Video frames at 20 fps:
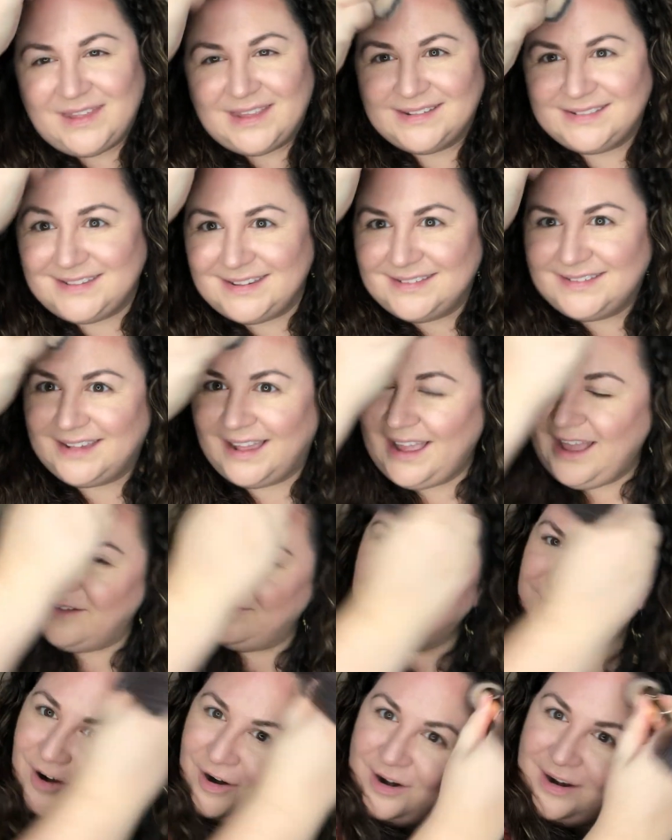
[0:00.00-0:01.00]
Since I
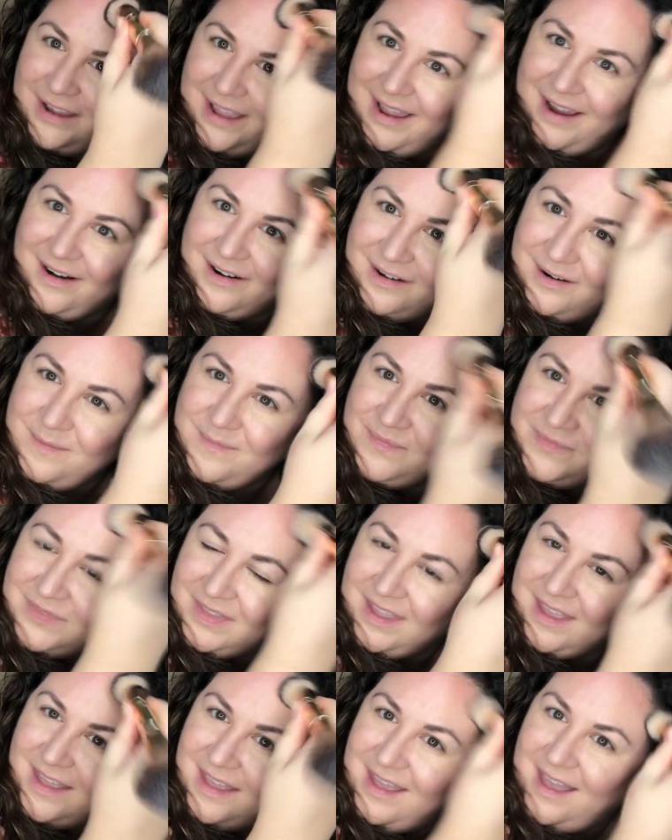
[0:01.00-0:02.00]
have dark hair,
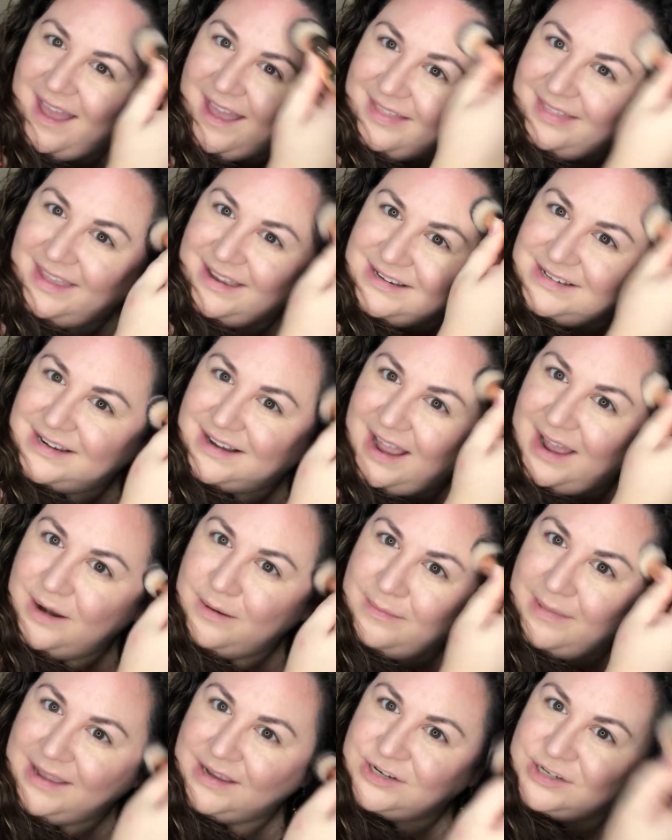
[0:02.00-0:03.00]
I like to kind of
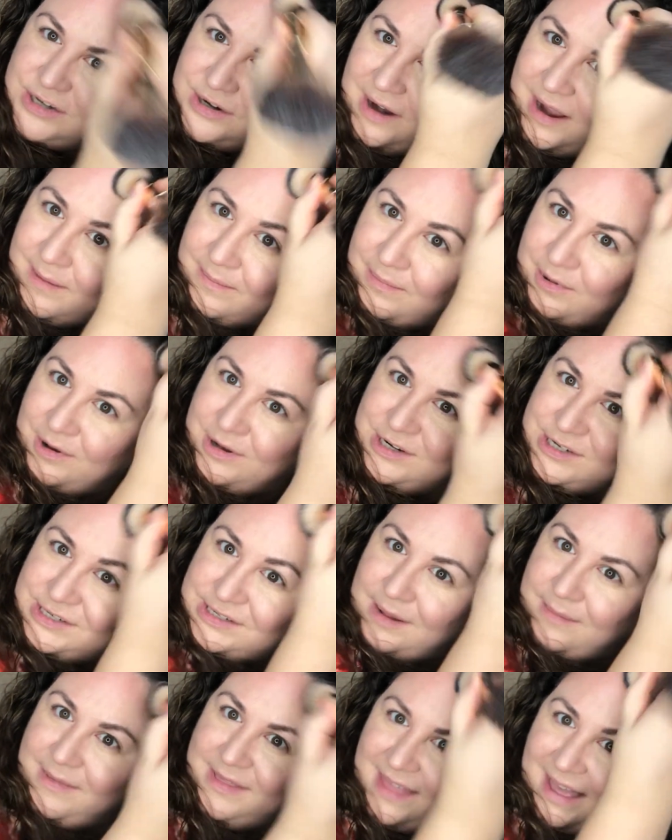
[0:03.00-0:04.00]
make sure I push
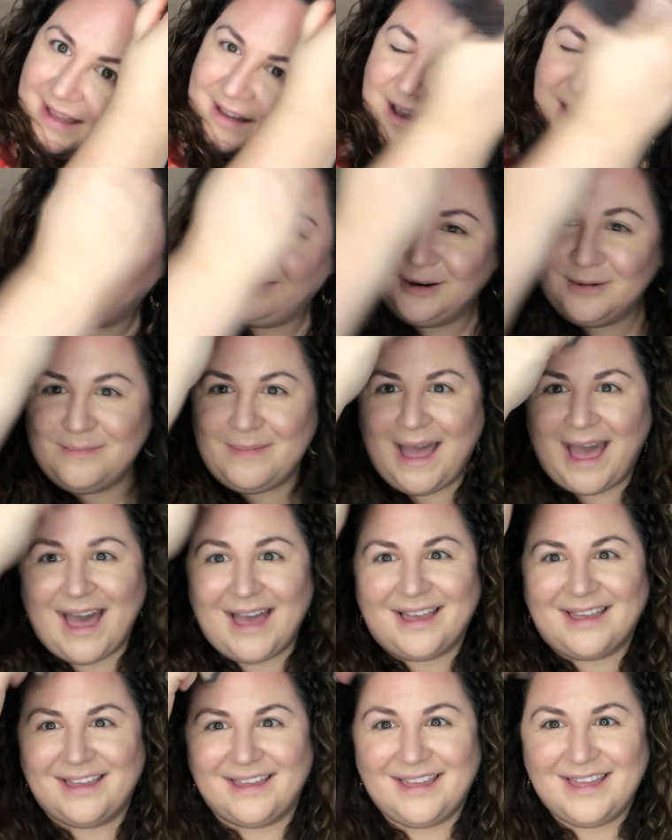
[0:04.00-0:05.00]
some of that color
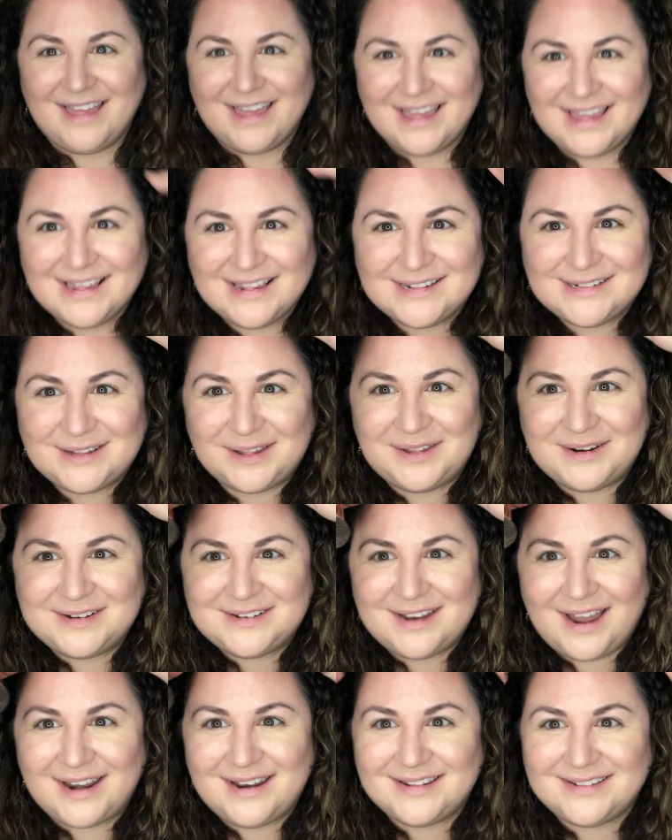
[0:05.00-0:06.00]
back so there's
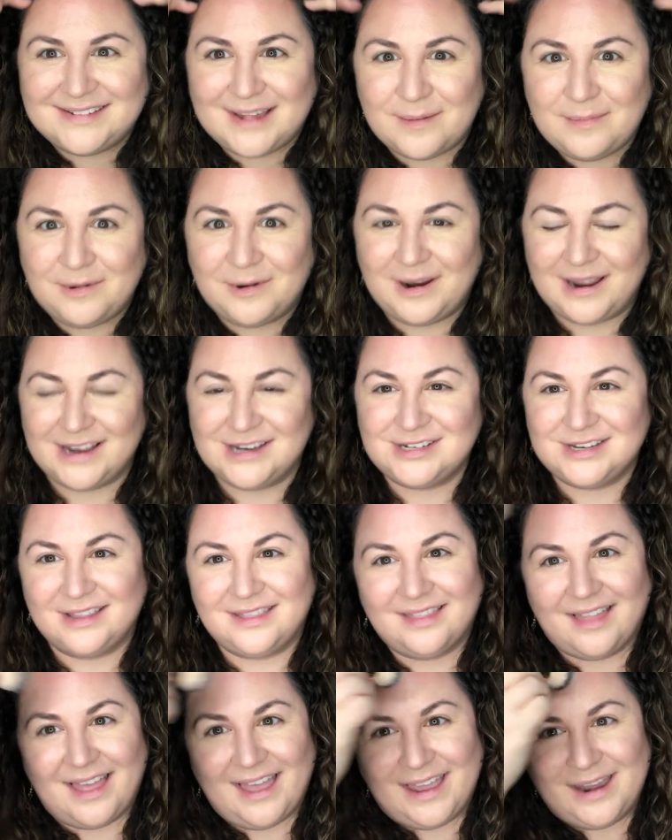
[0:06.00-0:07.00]
not a
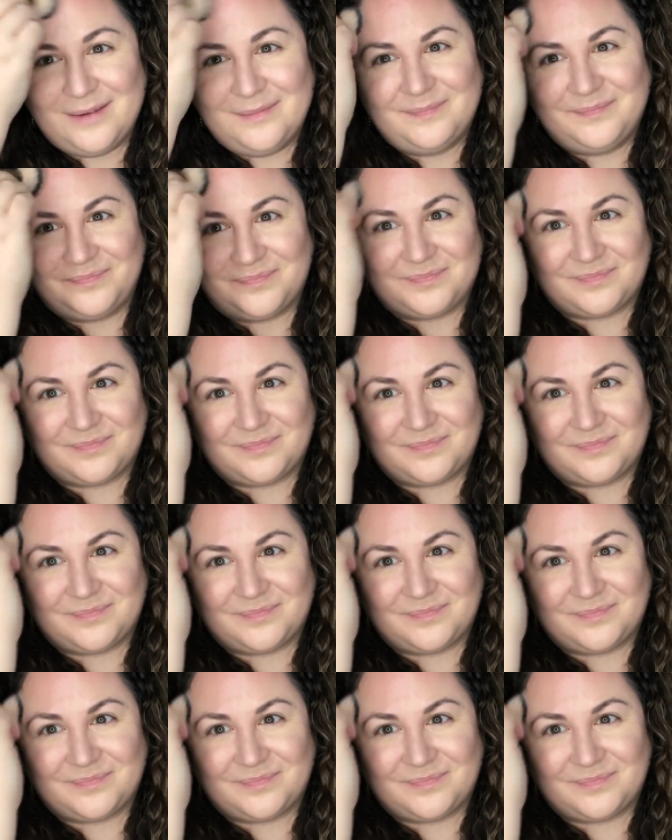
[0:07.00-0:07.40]
separation line